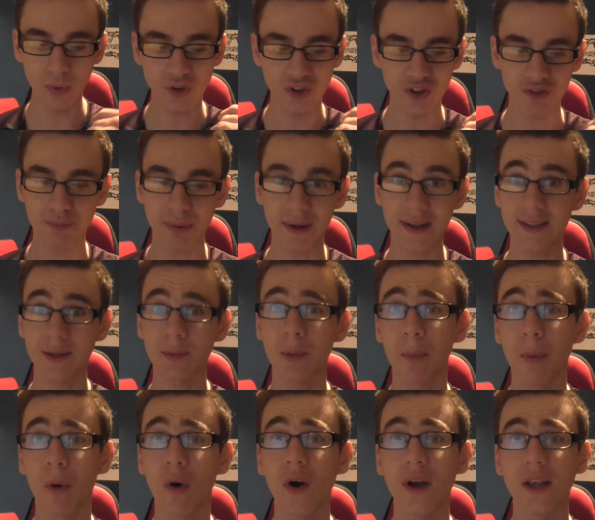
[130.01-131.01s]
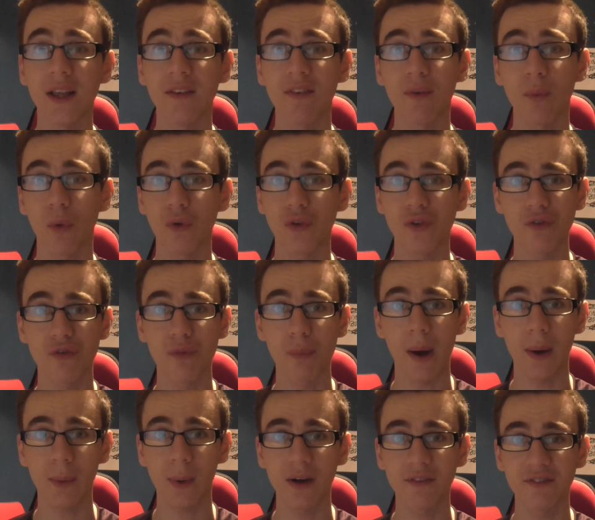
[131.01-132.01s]
We should have picked up a point if it wasn't for
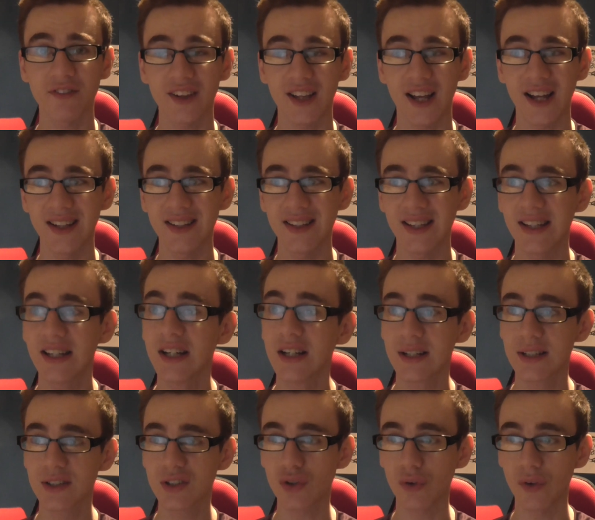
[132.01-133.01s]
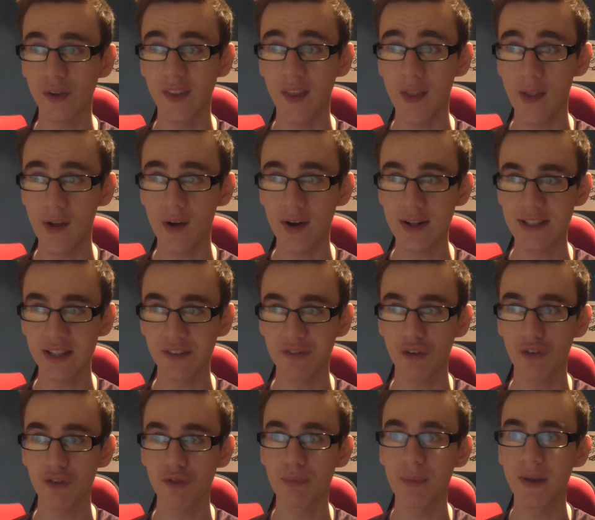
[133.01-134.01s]
Marouane Fellaini scoring in the
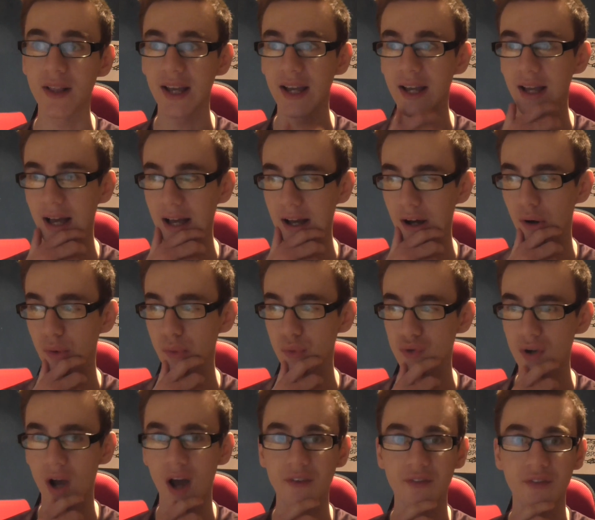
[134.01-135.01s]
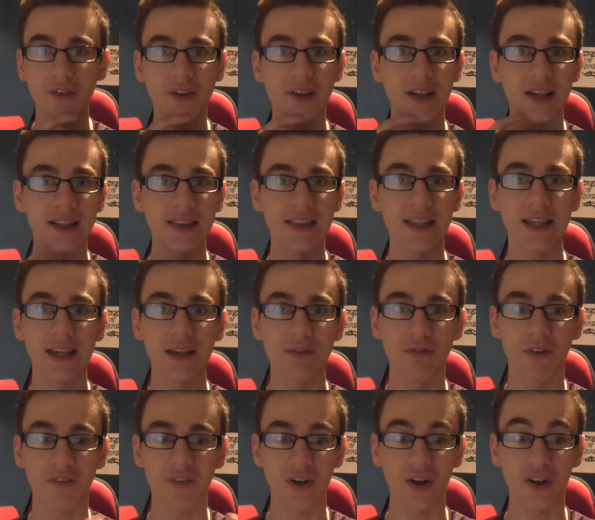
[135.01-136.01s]
94th minute at Old Trafford in the
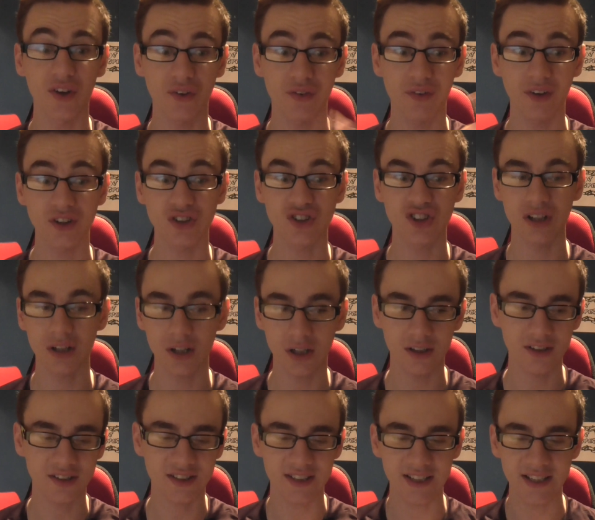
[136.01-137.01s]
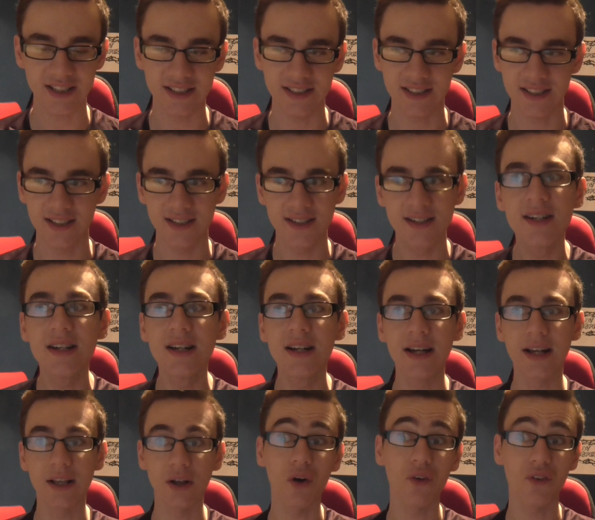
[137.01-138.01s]
reverse fixture last season
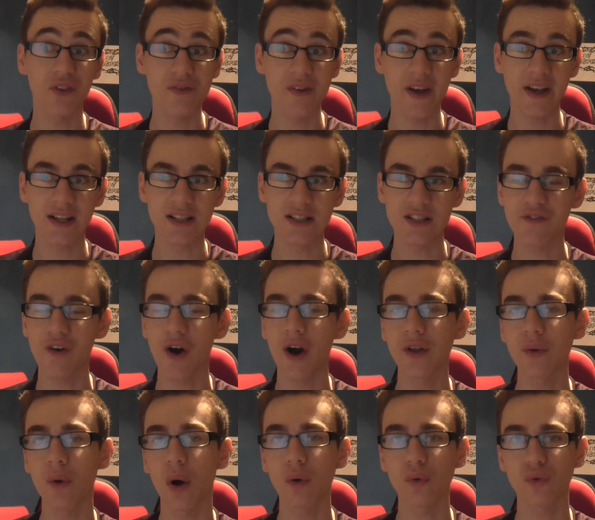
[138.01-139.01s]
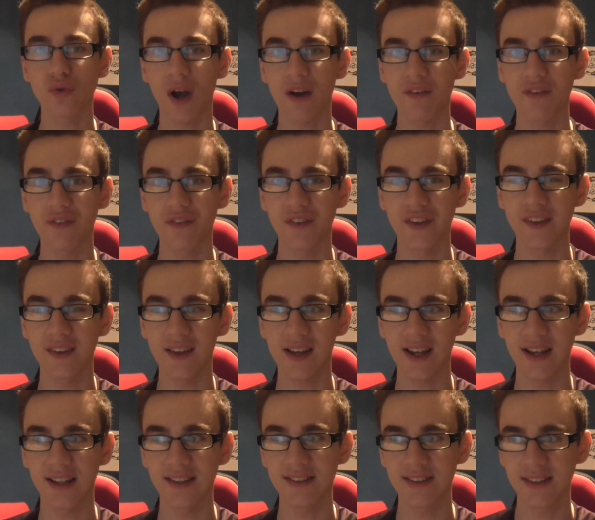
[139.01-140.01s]
in Arsene Wenger's final Old Trafford
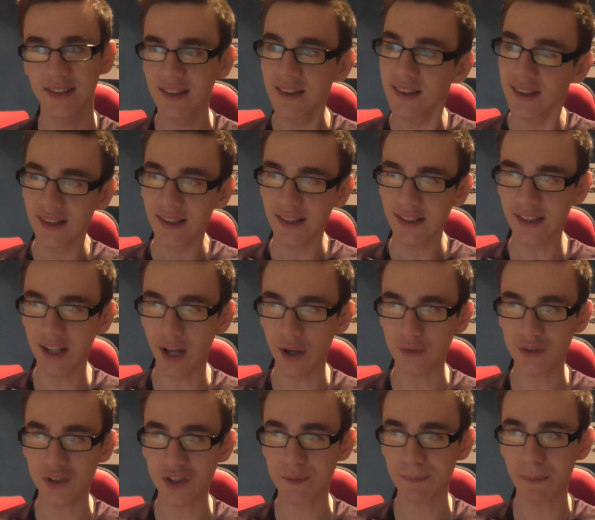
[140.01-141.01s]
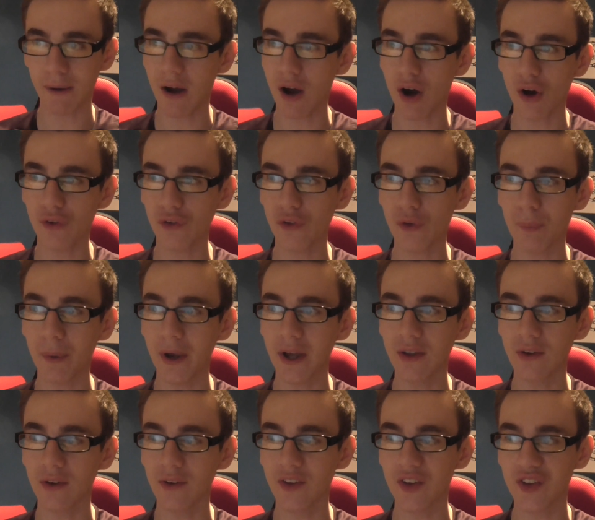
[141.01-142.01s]
visit. And despite Arsenal
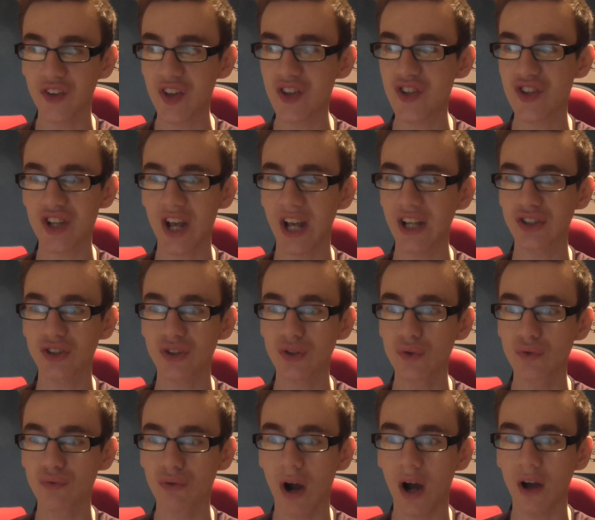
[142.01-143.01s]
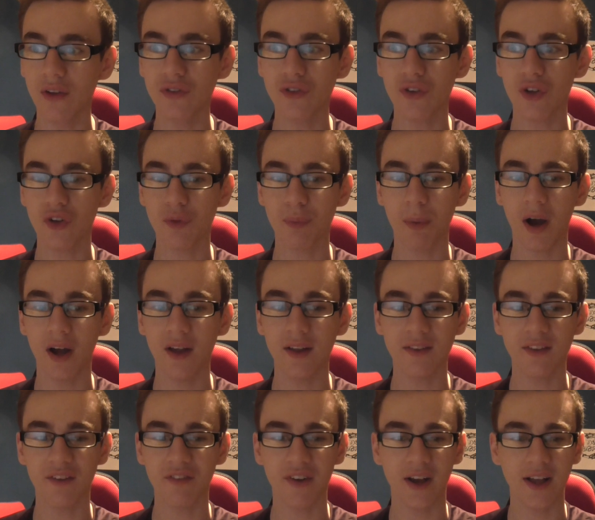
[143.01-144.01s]
being on the sensational run,
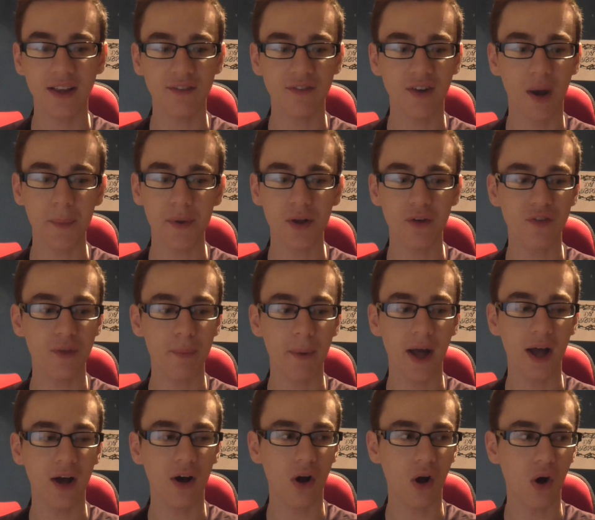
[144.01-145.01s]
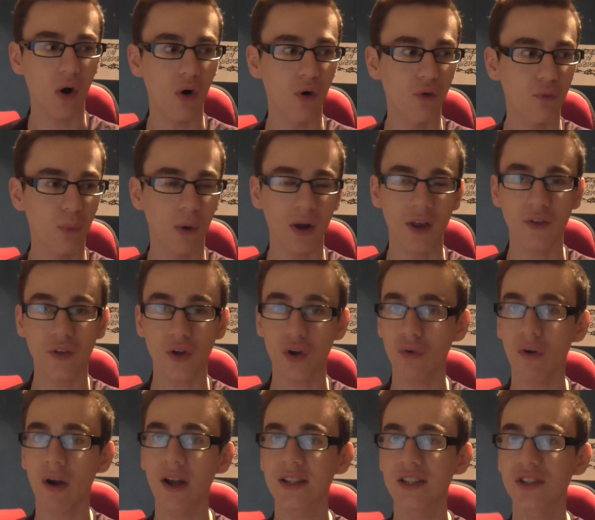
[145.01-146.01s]
despite the fact of coming off the back of one of the
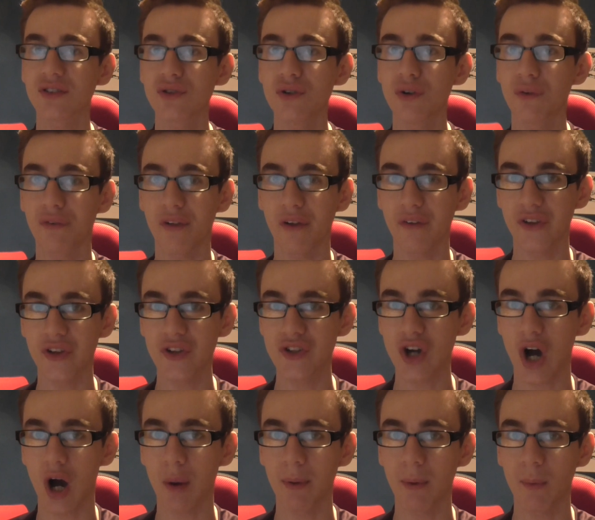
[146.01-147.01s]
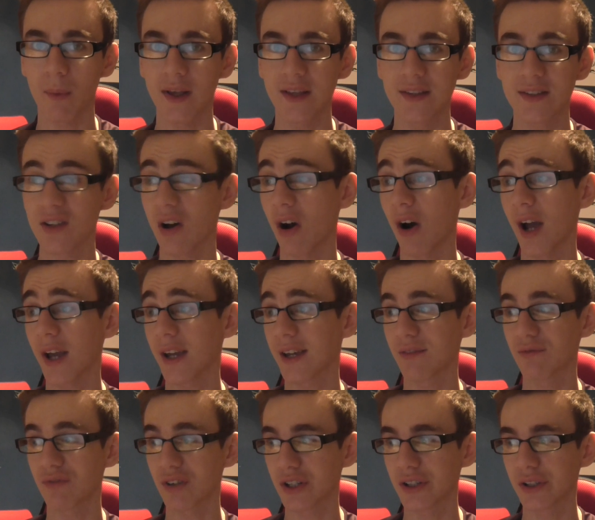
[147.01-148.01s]
greatest North London derby wins I
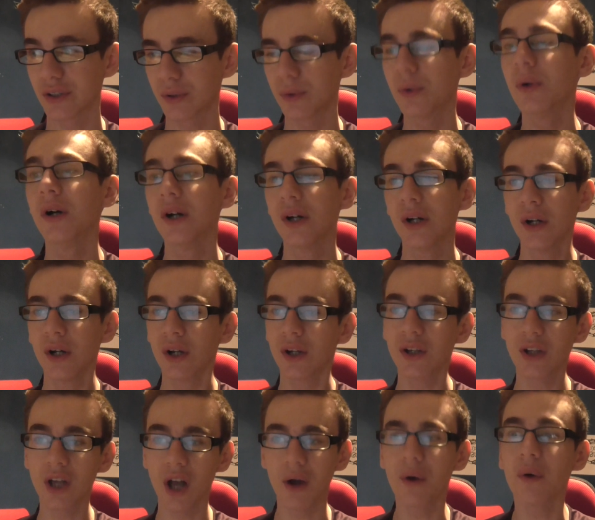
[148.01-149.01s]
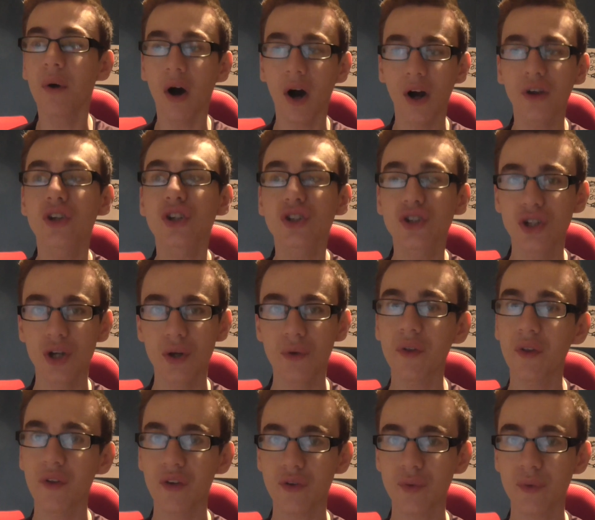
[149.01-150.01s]
can recall, I just knew
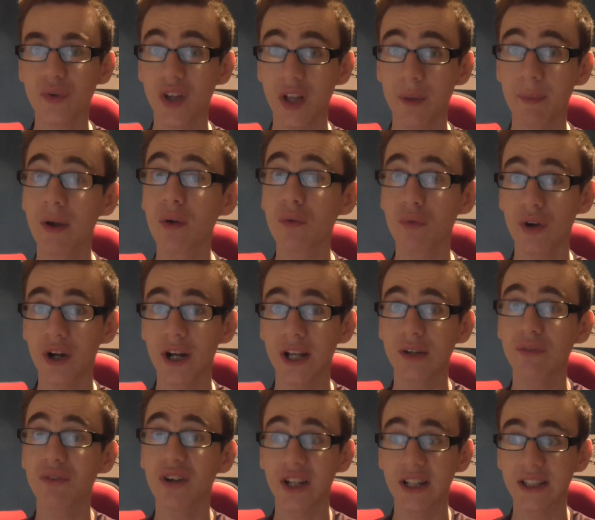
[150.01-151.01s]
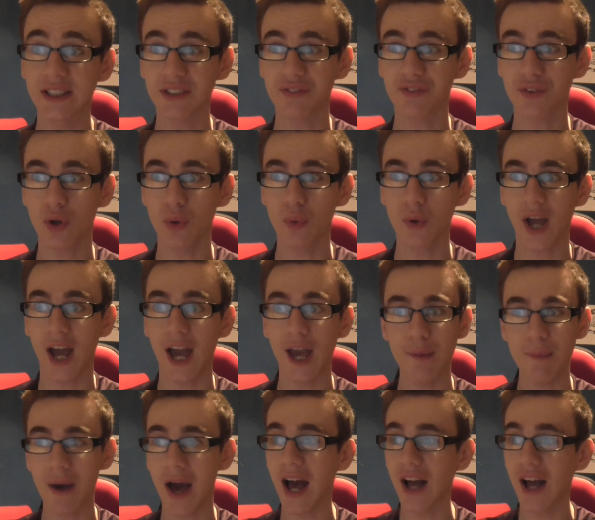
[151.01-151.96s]
that this was going to be a really, really difficult game.